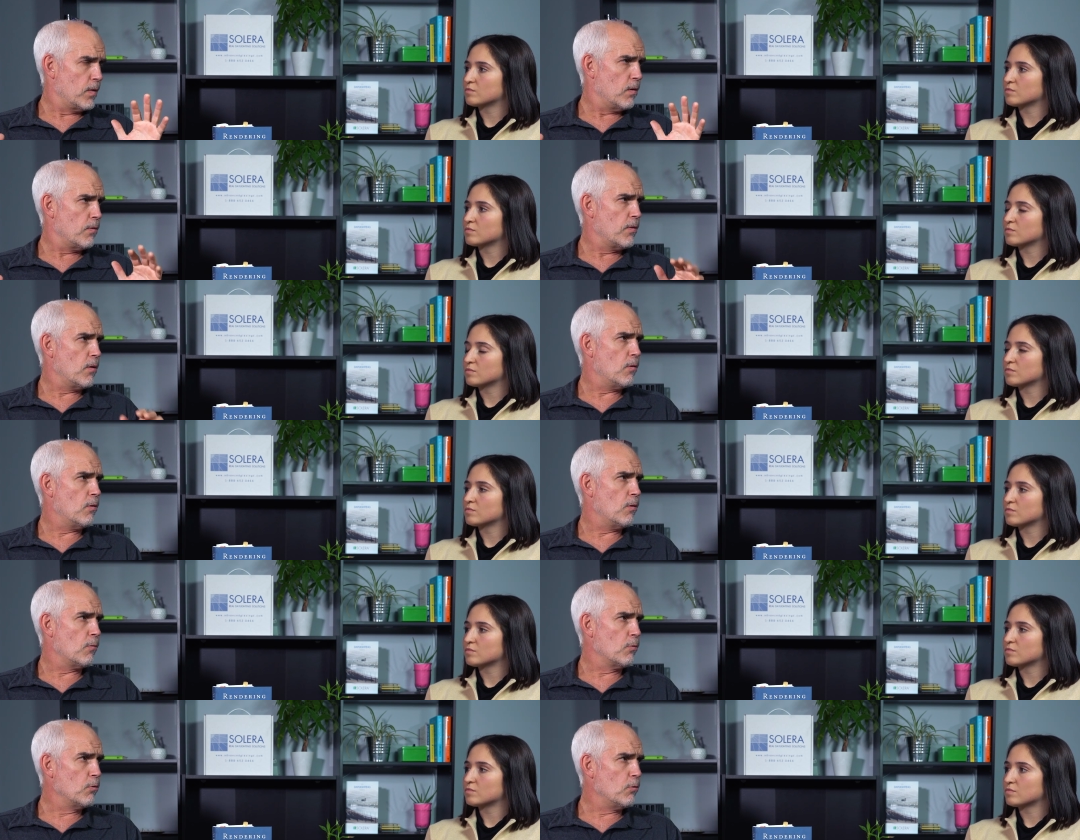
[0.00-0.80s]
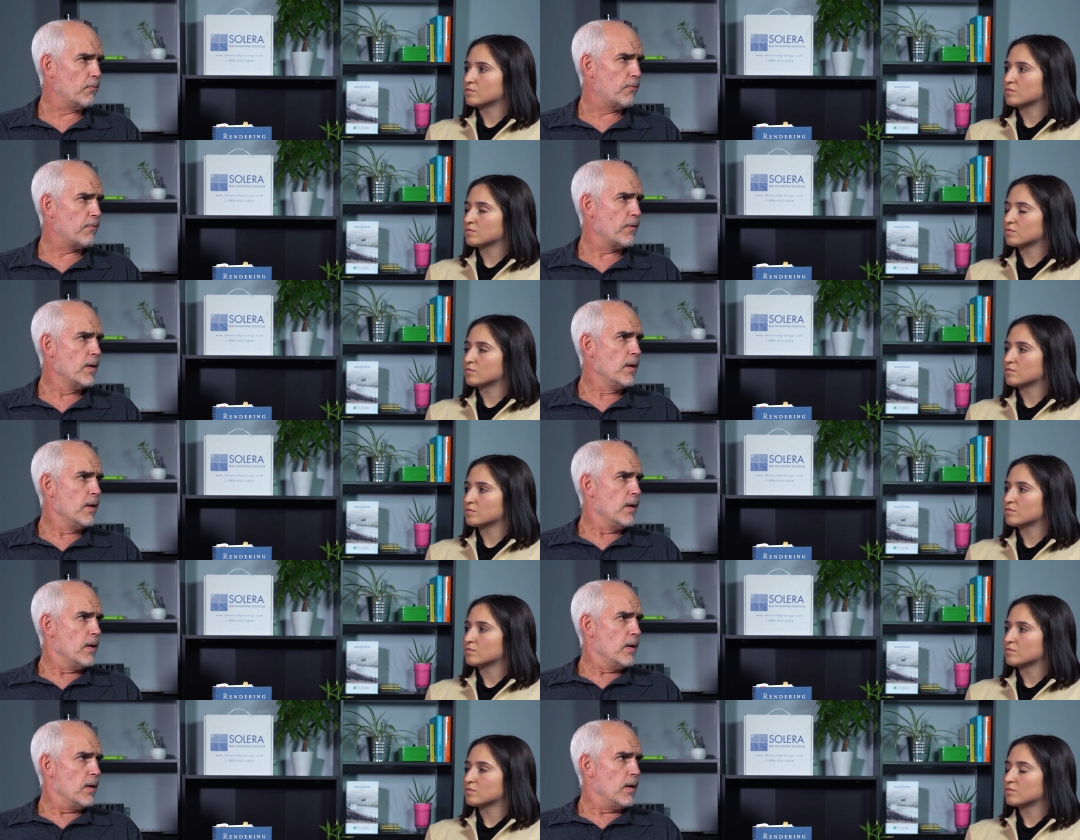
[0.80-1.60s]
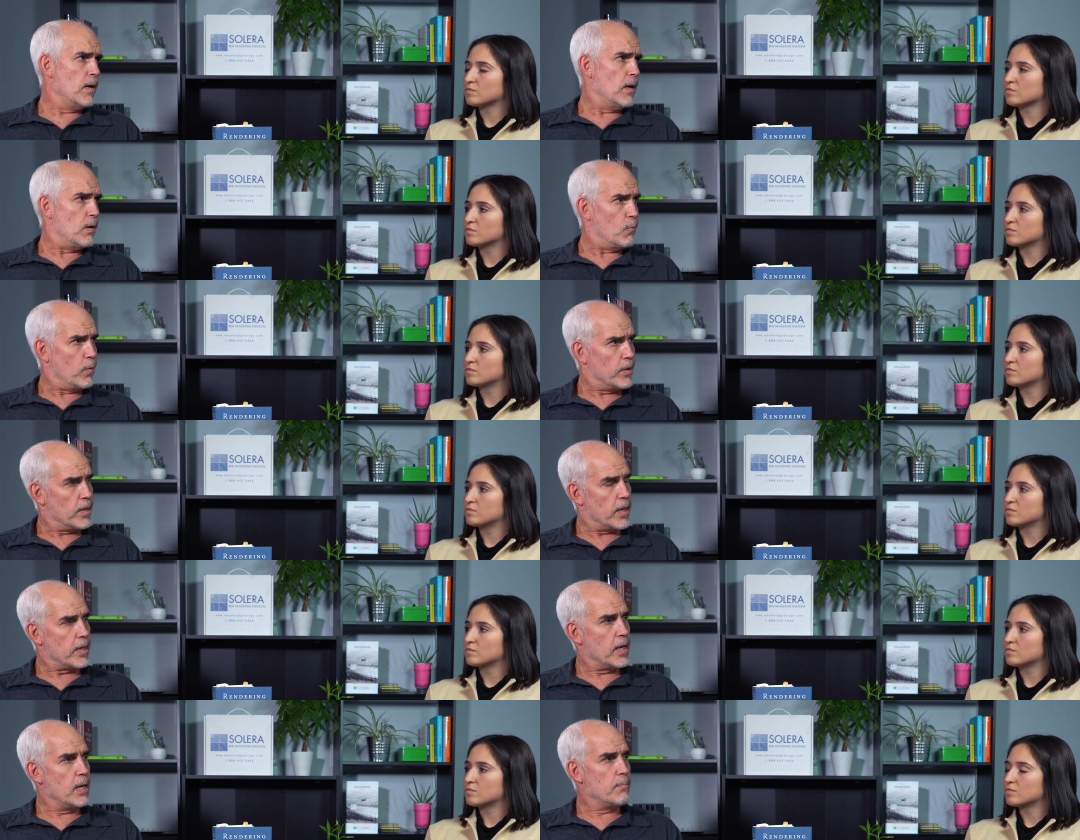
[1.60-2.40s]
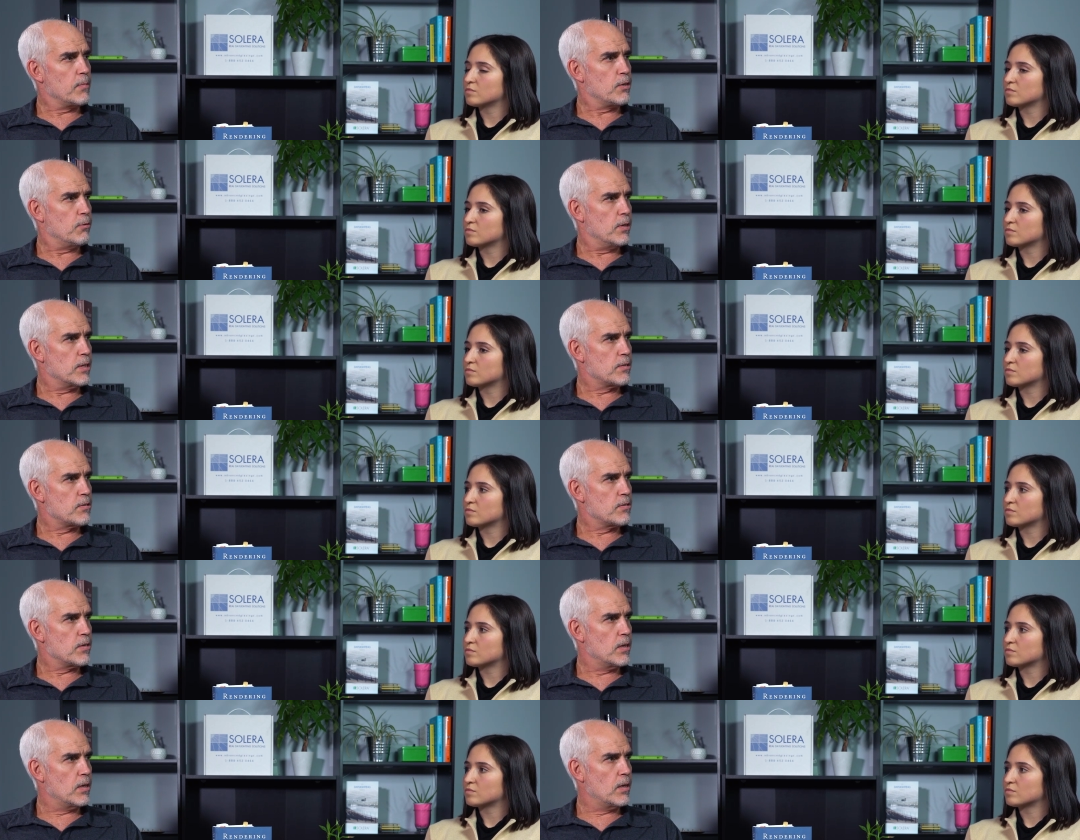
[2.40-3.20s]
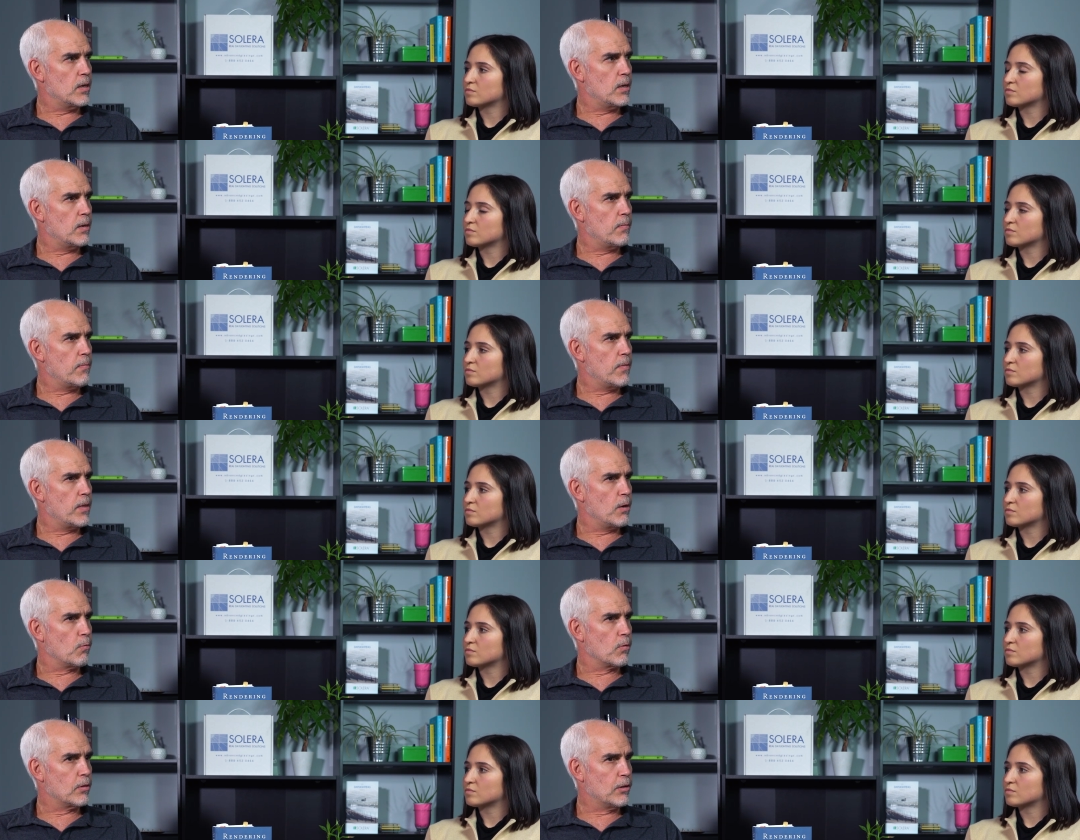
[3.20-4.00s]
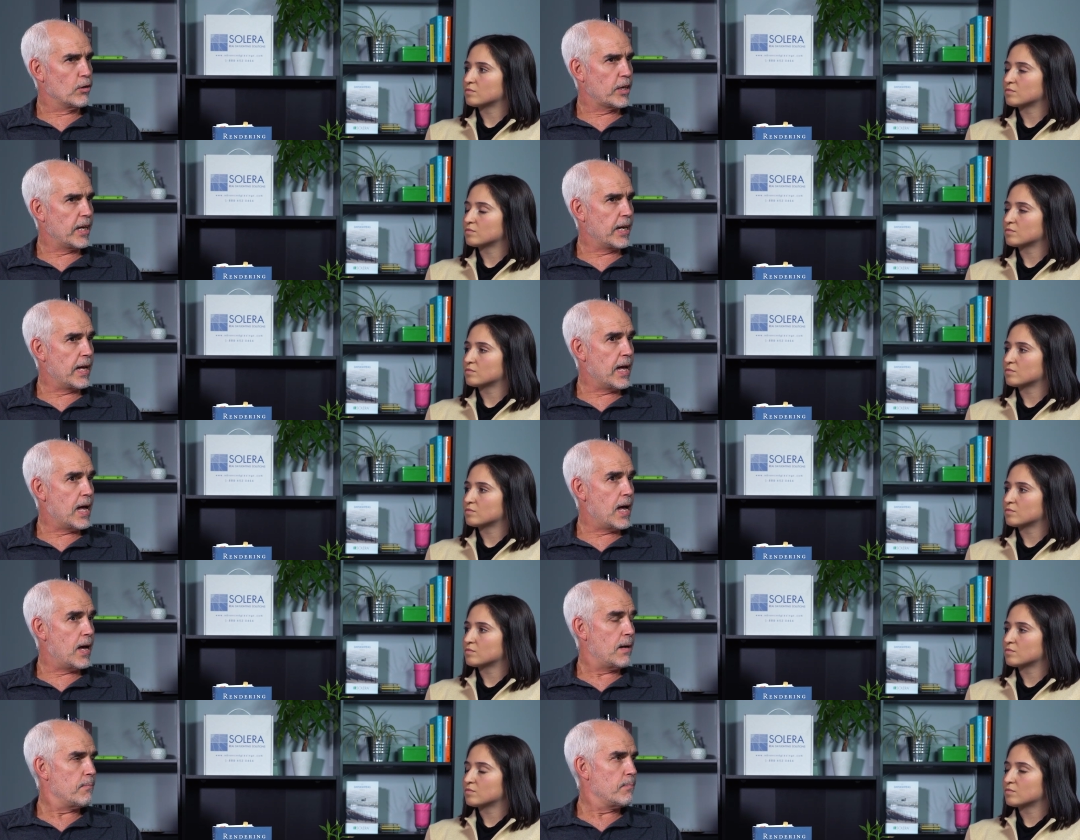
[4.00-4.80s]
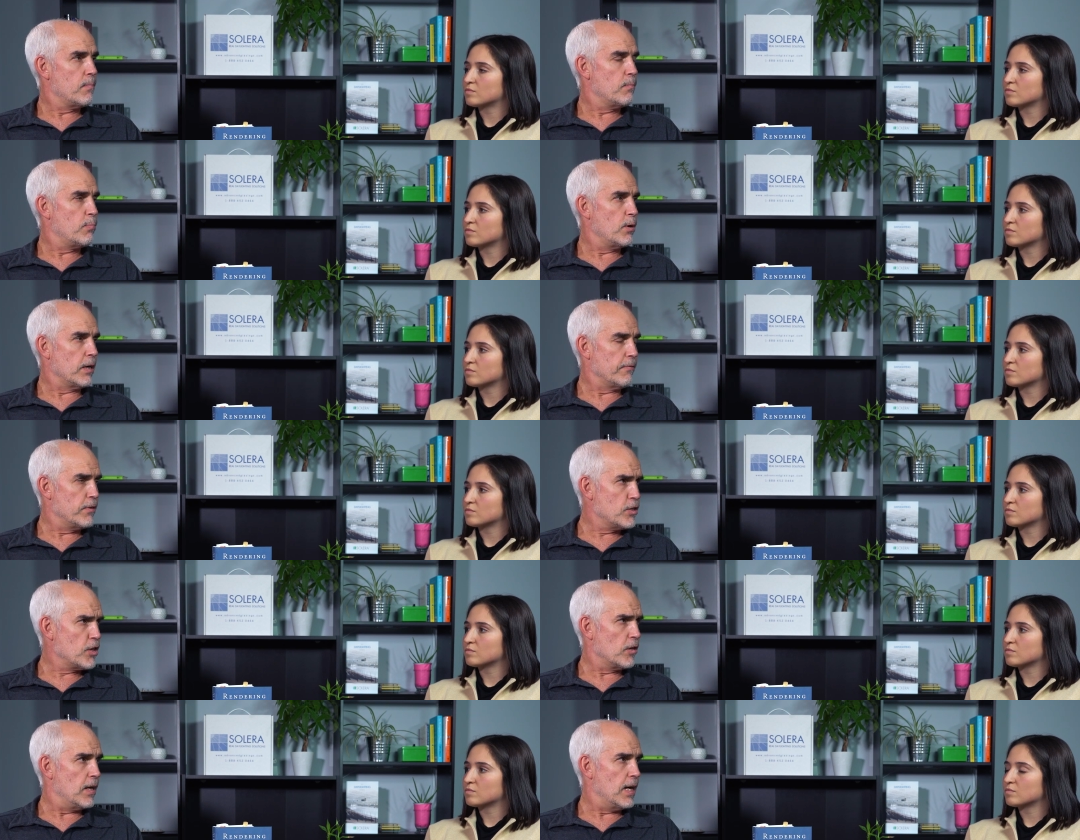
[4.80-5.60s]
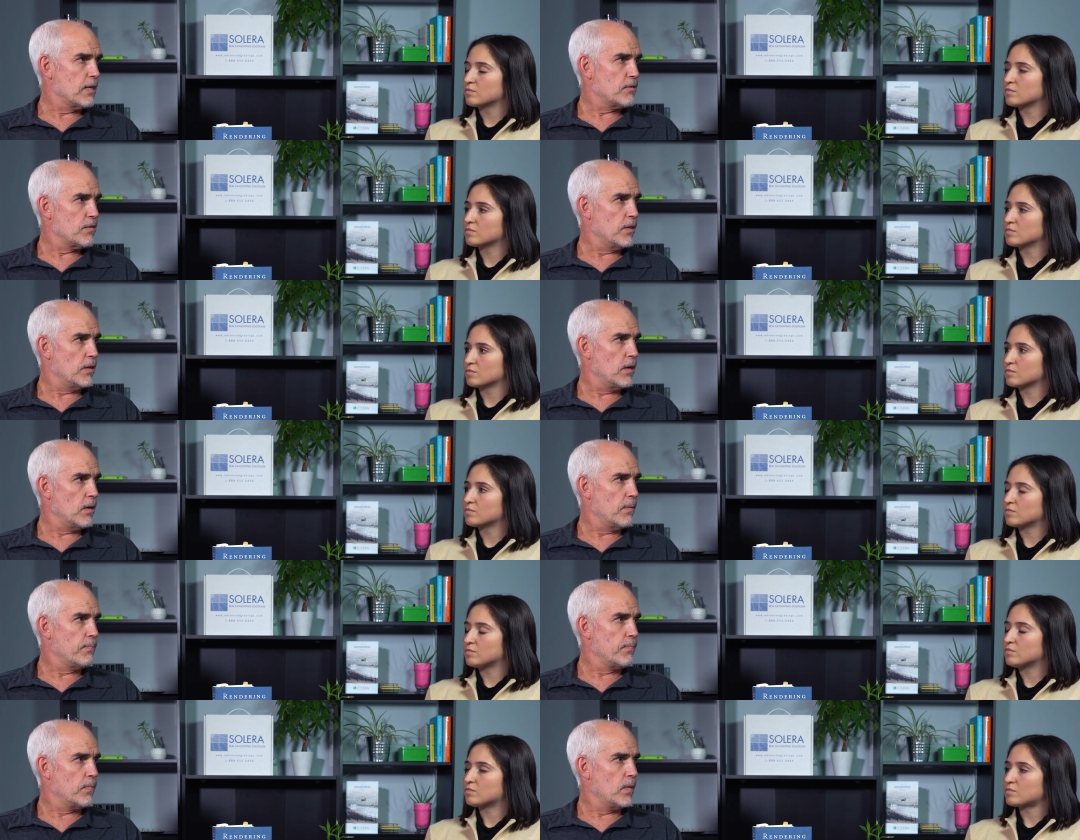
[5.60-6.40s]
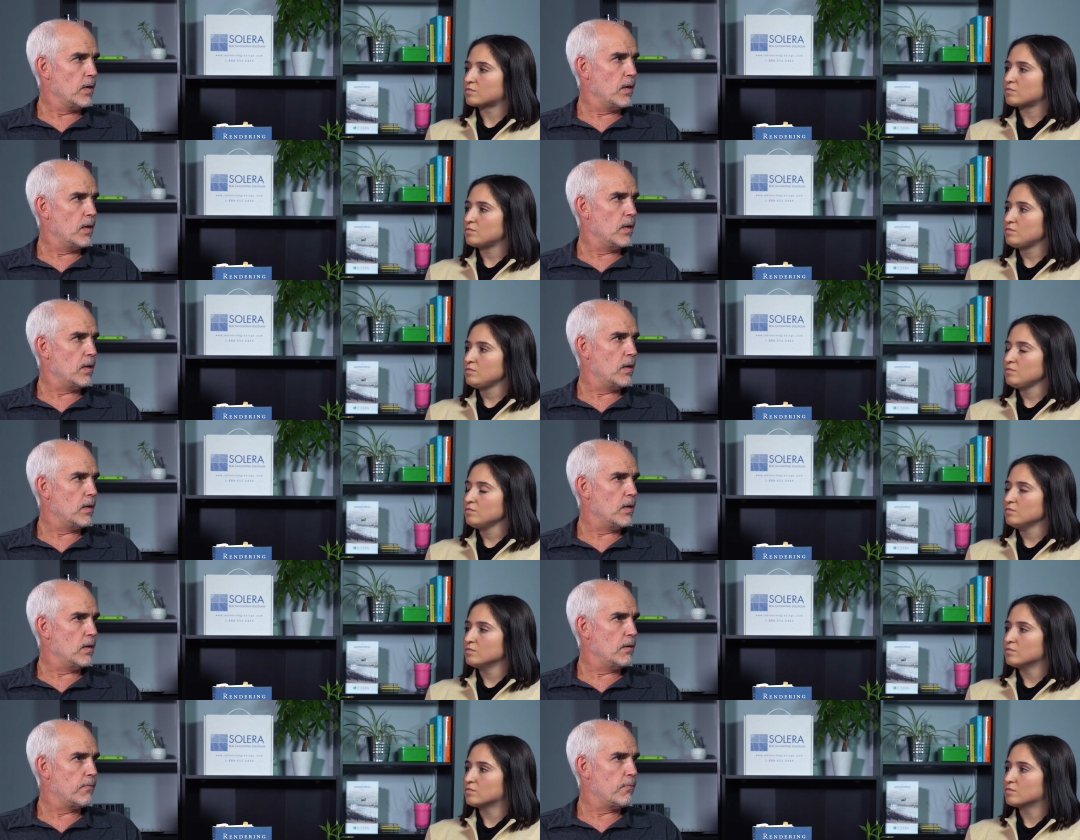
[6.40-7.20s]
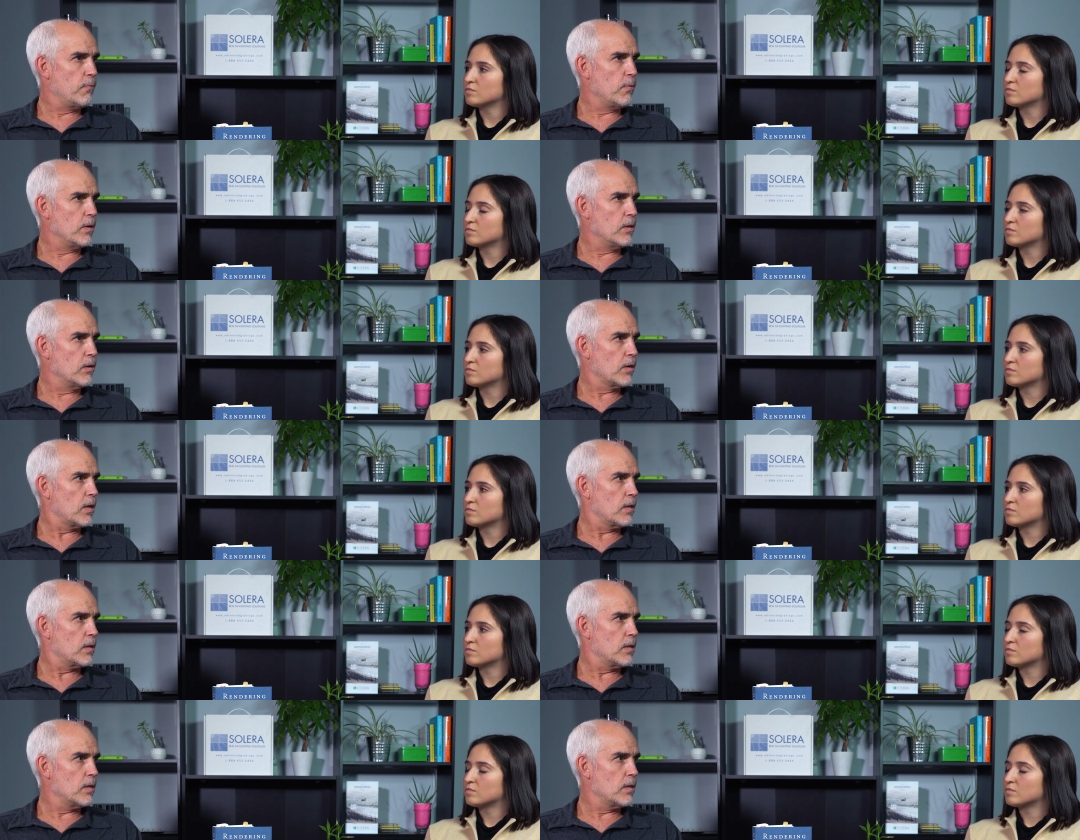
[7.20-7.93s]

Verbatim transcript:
Speaker 1: the, the whole roof. And when they came to us, uh, they were looking at putting vision glass in there and if we look at